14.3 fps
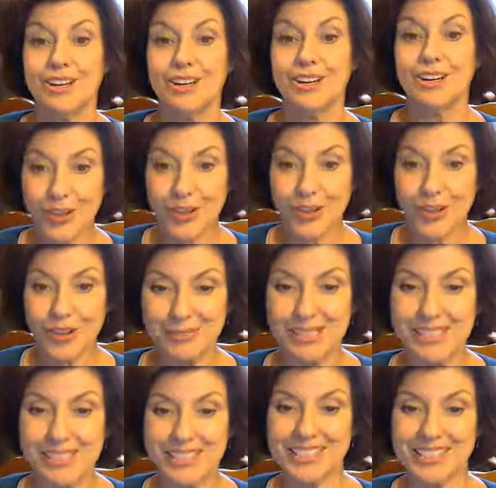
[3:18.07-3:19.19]
travel
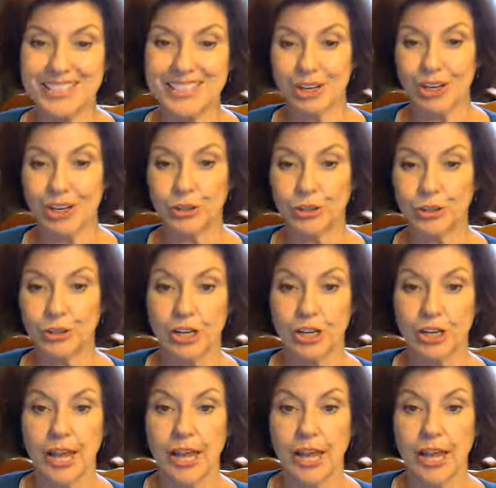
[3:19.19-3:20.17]
business of healthcare,